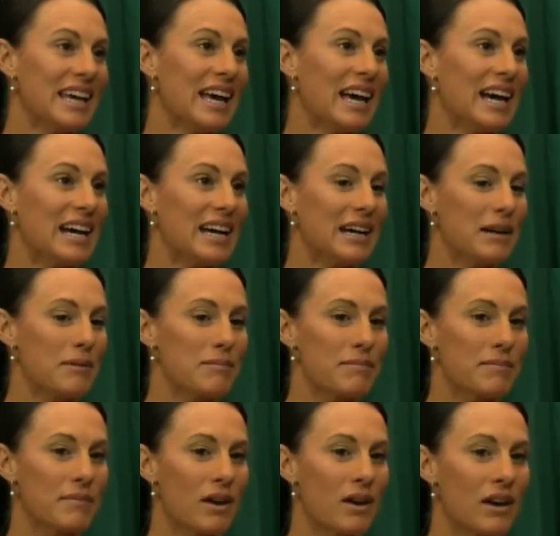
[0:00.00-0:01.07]

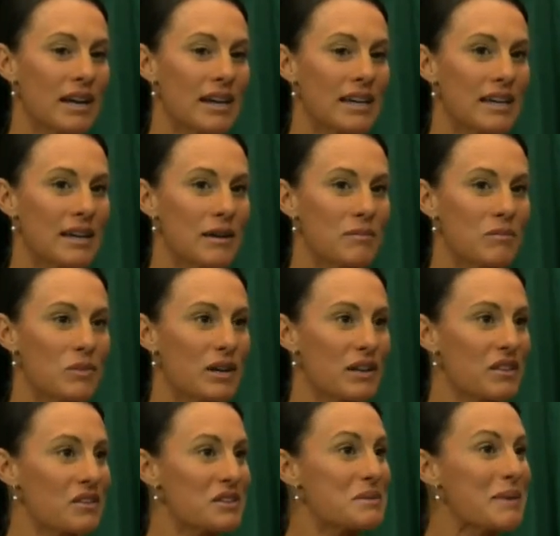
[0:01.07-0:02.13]
I am one
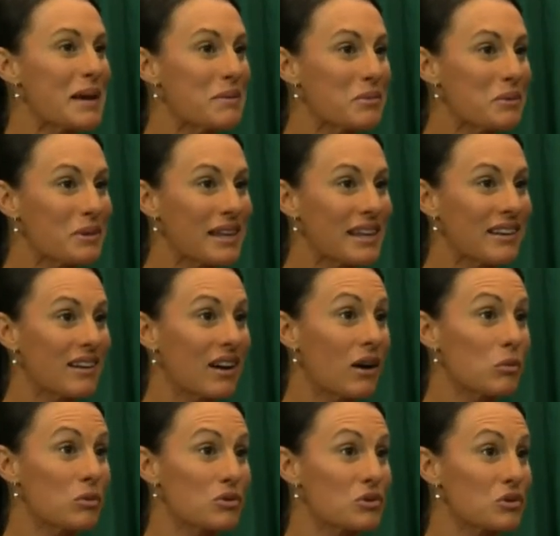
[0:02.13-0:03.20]
of those people that
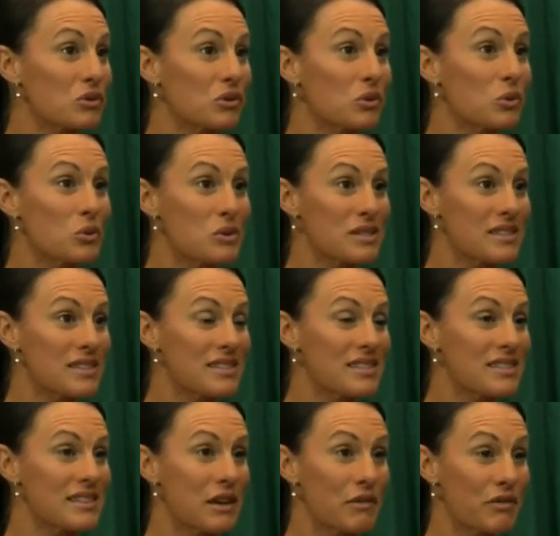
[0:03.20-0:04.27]
I will do
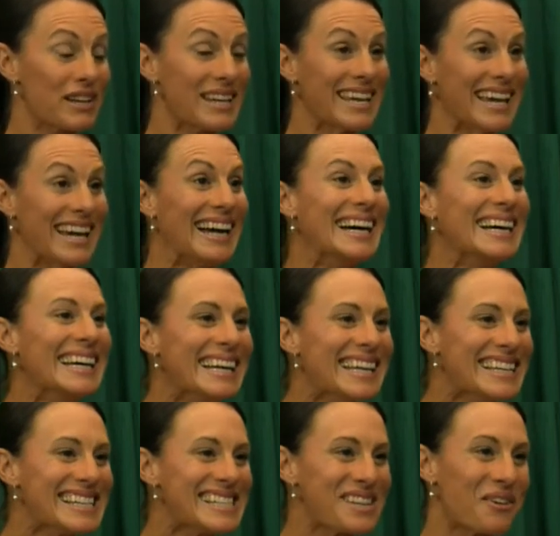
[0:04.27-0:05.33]
courses every year.
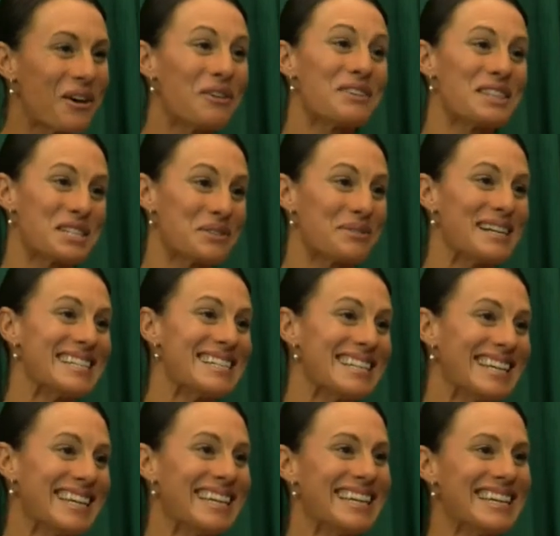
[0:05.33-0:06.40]
Yeah. So over the 20
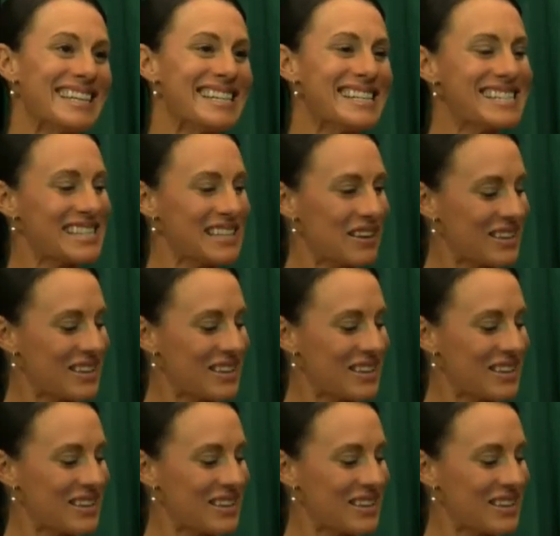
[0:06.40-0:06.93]
years, I